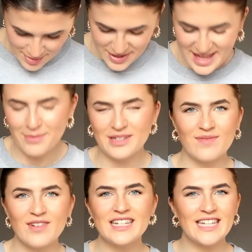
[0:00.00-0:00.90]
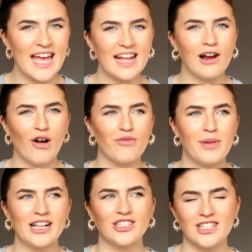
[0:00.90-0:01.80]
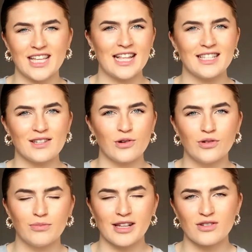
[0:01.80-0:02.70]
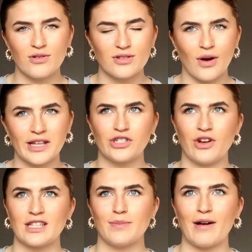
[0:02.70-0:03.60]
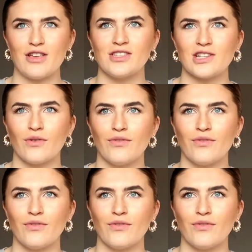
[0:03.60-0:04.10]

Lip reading: But yeah, we didn't really take a lot of pictures in school. My school was quite strict about using your